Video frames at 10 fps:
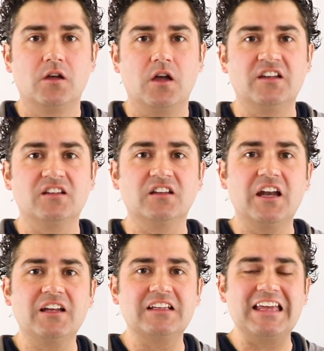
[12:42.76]
And
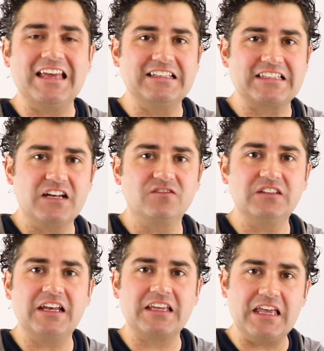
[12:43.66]
instead of
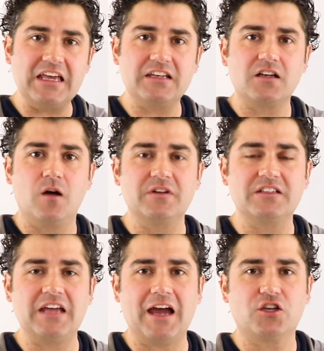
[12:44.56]
letting it come and
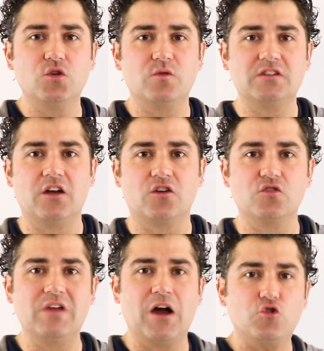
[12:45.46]
attack you and tear you
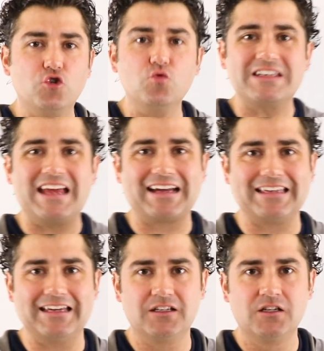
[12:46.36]
down, you attack
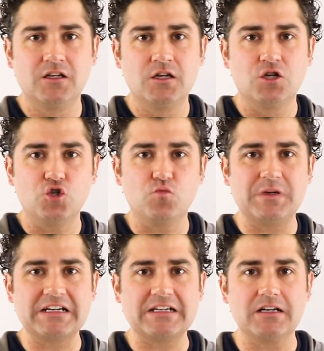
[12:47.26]
it. You
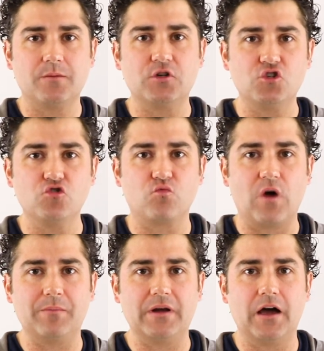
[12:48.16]
pick it up and you
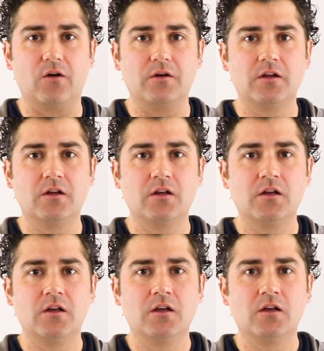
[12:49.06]
rep it out.
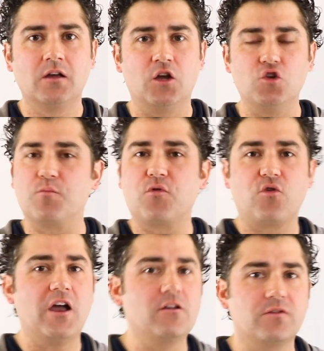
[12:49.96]
And you
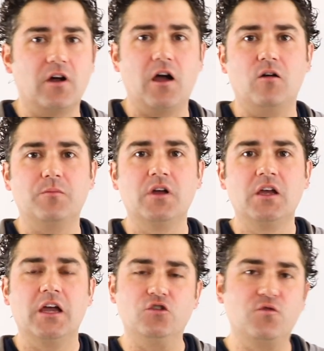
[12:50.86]
pray for help.
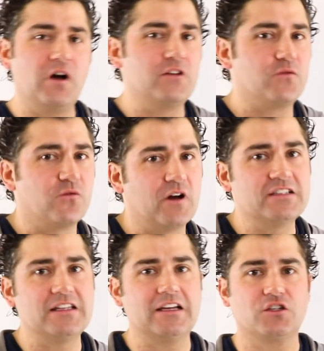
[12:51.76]
And you find
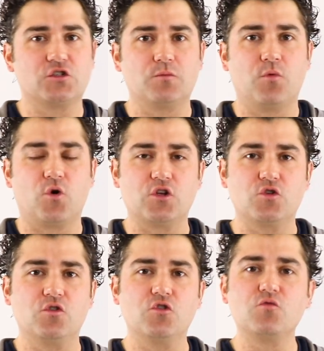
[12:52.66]
friends that can support
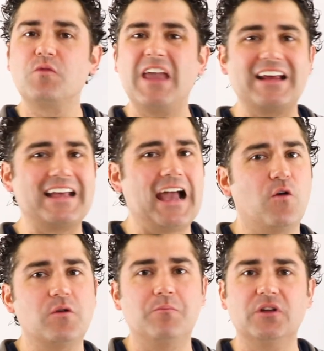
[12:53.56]
you. And you get
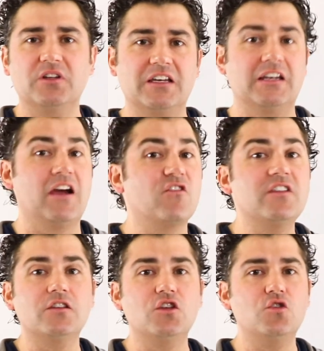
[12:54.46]
accountability and
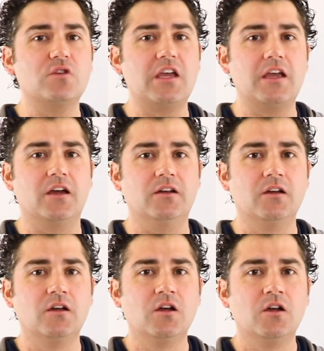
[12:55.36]
everything that you can.
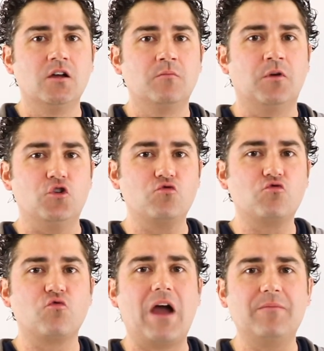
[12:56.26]
But you
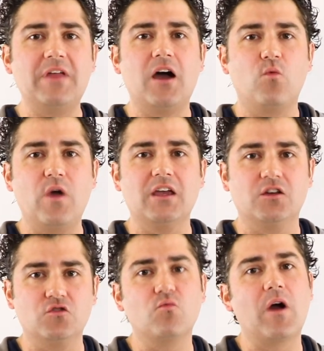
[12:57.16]
grab that weight
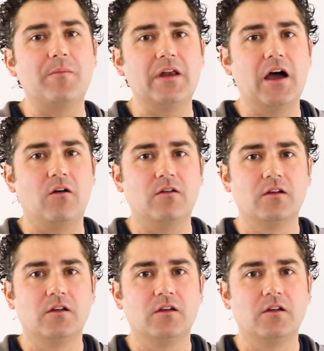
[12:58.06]
and you rep it out.